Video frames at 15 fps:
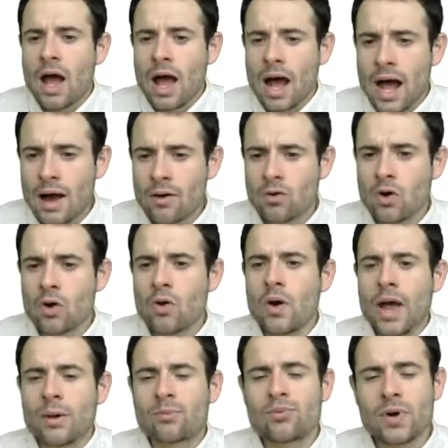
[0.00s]
Arrow
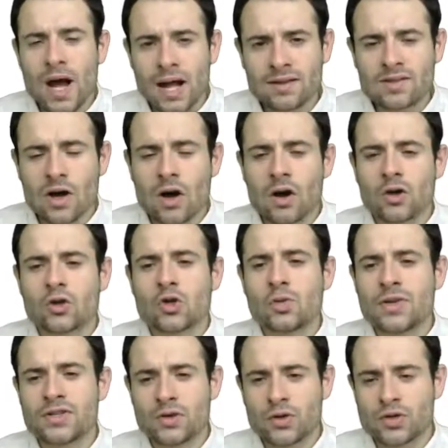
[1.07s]
and Pratt are two
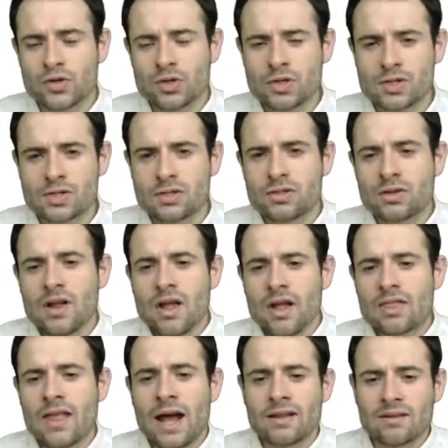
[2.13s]
researchers
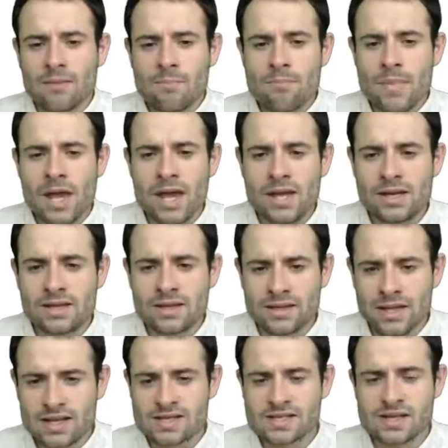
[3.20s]
that made
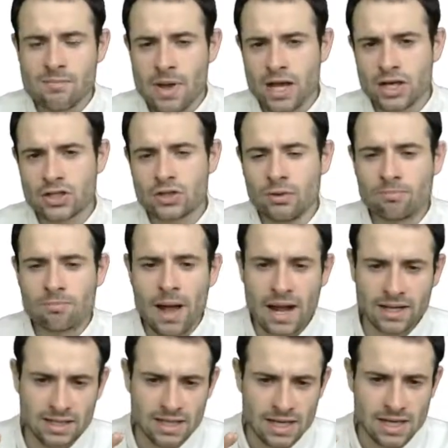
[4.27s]
this measure
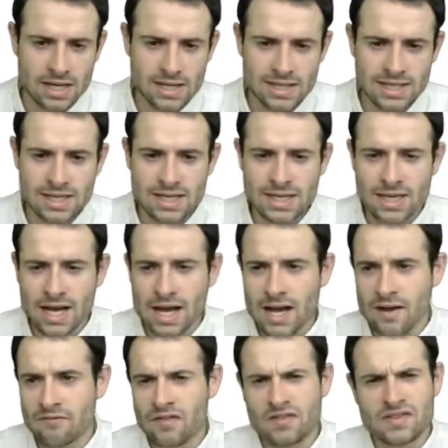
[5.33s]
back in the
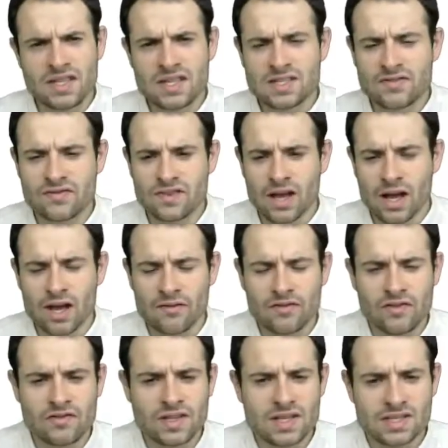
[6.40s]
50s,
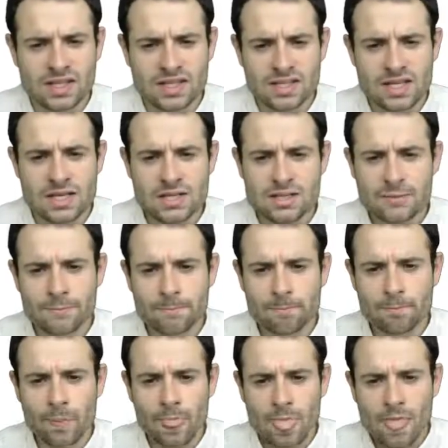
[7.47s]
60s.
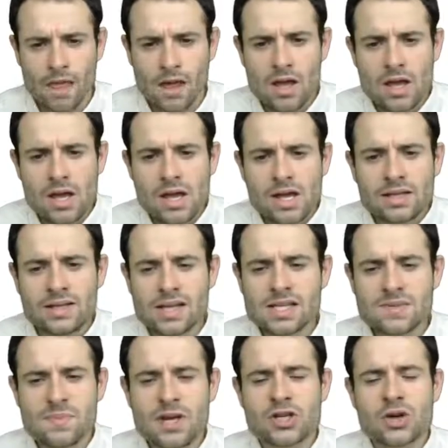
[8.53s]
This
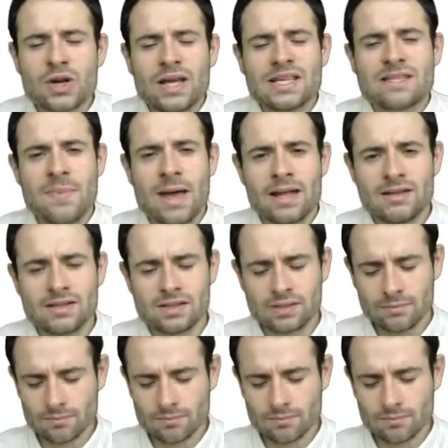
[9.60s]
measure is meant